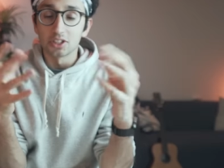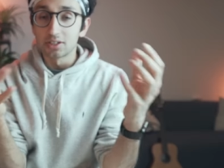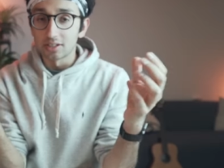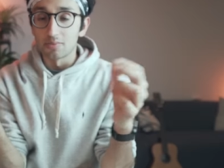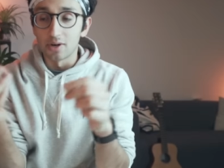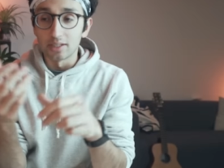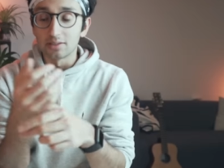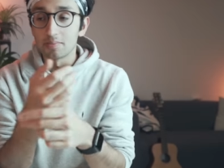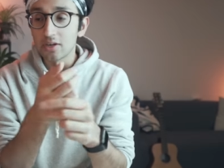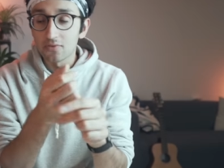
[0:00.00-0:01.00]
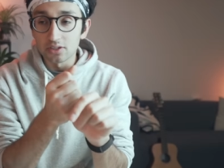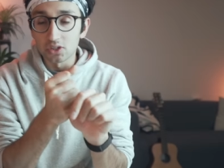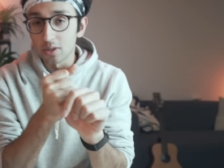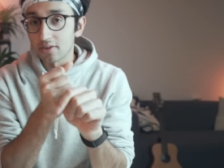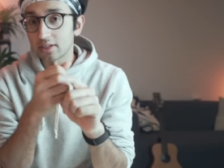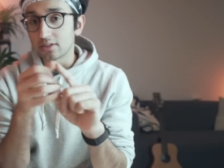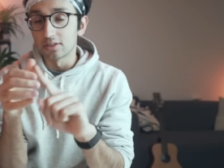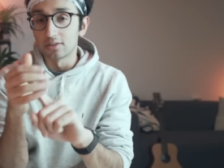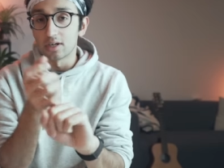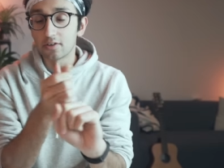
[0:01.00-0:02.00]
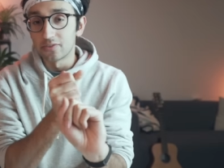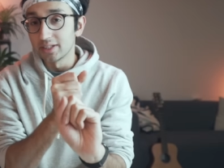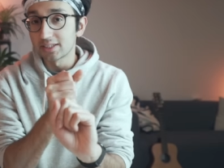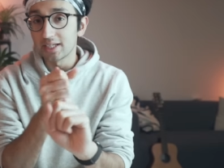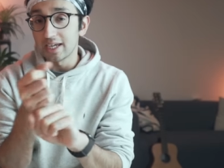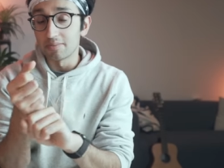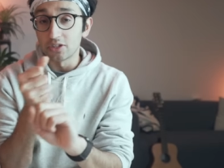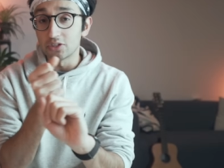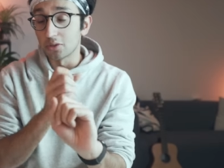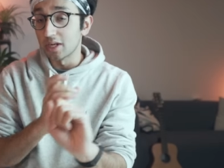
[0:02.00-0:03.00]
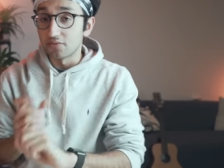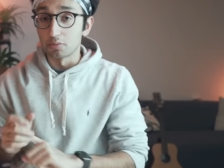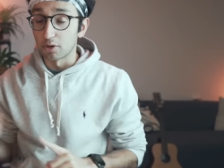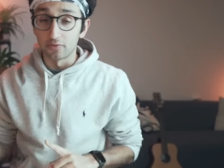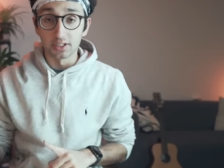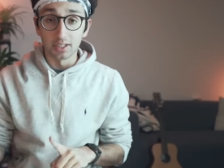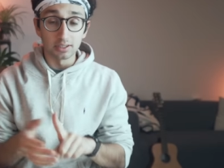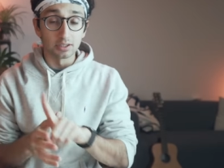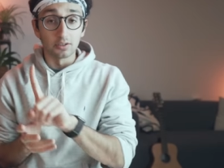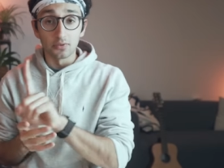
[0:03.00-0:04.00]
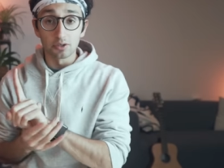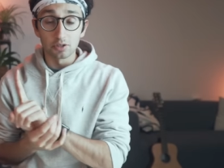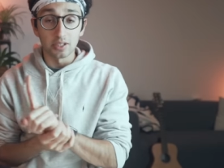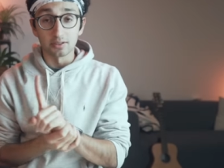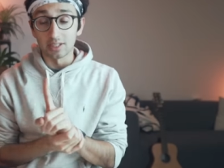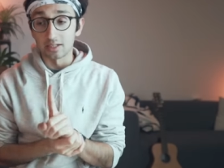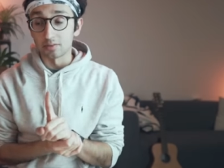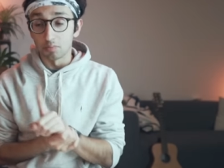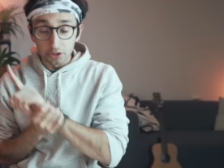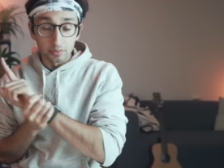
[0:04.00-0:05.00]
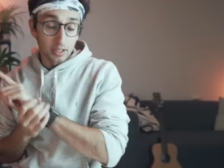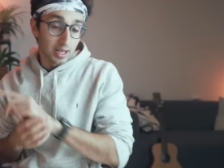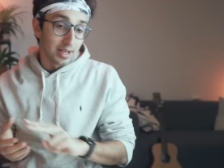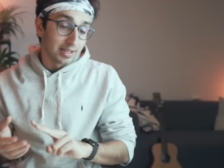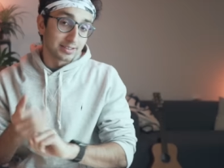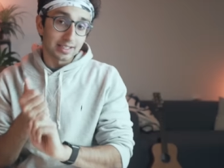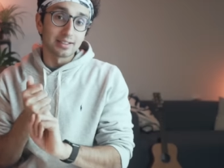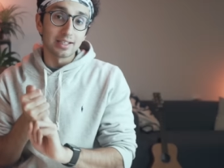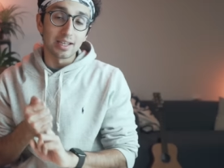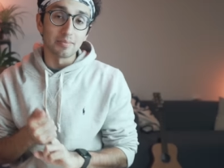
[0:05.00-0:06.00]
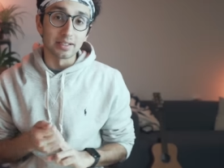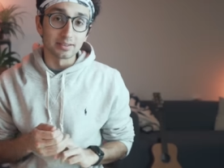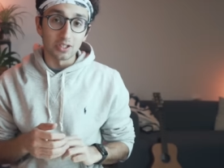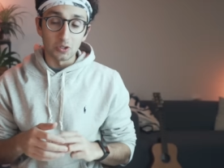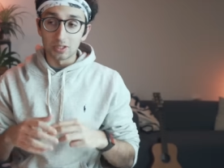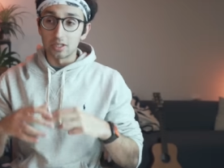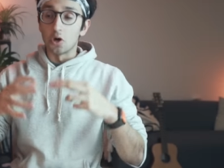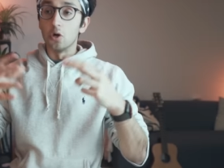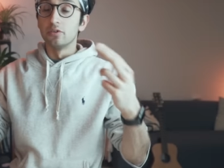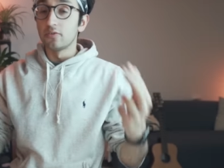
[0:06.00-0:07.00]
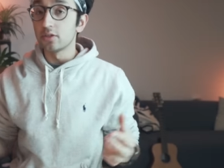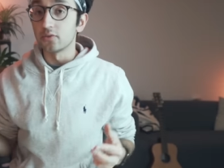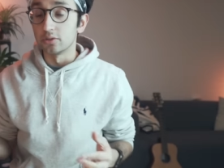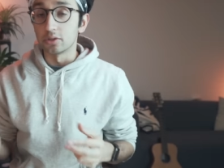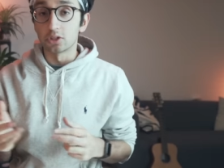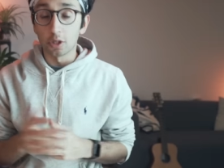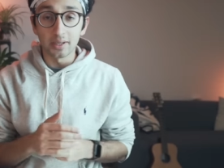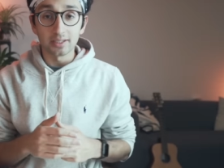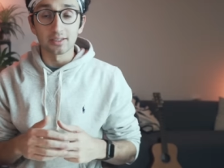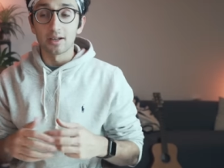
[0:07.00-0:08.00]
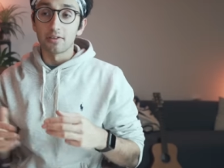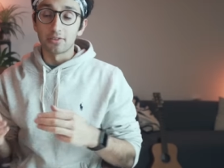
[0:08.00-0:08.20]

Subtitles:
Just to summarize, the main reasons why I think it's good are, firstly, it means you don't have to prophesize into the future because that is impossible. Secondly, it means that you see an overview of all your topics.